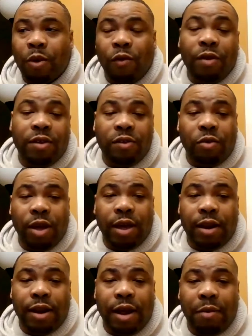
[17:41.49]
Hopefully, Sony
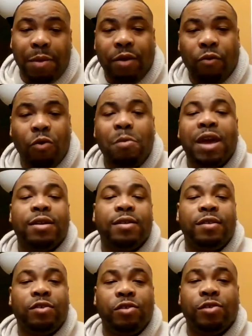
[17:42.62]
can make a
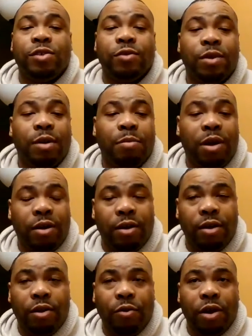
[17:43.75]
decision soon about
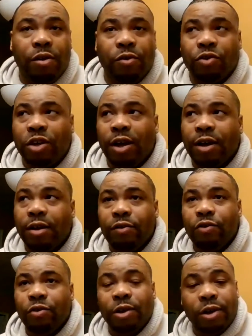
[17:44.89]
including a DualShock
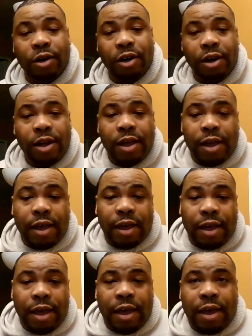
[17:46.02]
controller
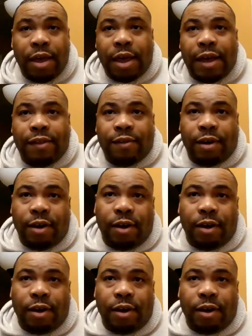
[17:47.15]
as